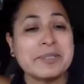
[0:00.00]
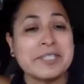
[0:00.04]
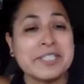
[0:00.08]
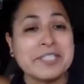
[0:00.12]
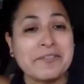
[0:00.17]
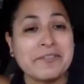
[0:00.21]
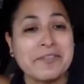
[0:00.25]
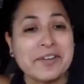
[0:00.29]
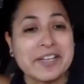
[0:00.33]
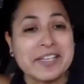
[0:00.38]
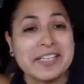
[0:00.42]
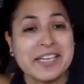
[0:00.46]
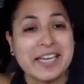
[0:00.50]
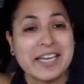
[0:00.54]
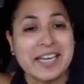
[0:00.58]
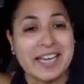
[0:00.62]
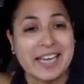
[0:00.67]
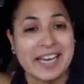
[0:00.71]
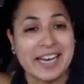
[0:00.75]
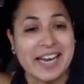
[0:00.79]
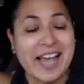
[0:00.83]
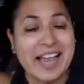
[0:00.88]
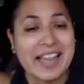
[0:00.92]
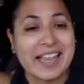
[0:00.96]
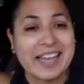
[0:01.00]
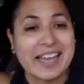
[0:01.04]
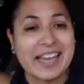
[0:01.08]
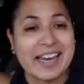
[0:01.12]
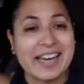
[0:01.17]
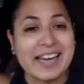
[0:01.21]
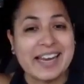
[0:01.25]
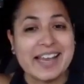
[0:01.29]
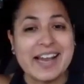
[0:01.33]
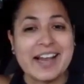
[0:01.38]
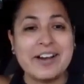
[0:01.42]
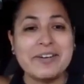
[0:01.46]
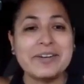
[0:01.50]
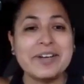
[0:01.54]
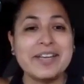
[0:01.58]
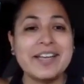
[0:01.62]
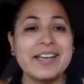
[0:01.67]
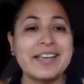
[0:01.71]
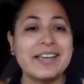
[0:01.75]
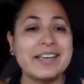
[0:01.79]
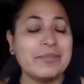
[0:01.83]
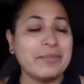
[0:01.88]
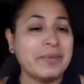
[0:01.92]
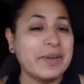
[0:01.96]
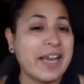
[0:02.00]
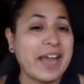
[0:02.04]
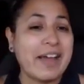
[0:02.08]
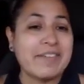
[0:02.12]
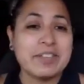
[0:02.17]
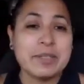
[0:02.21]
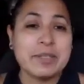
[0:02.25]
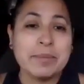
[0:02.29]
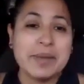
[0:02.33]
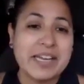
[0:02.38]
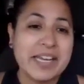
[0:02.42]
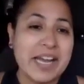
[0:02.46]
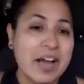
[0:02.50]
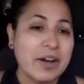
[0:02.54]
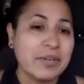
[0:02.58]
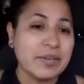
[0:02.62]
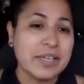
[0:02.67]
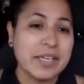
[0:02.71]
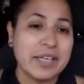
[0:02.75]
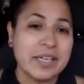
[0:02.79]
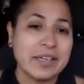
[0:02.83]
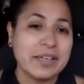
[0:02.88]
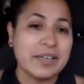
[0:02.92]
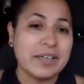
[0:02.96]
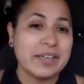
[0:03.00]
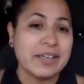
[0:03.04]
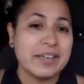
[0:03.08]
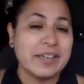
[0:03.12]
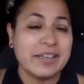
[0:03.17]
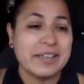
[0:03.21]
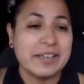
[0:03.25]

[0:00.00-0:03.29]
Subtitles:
specifically in Allegheny County, and we have to be counted.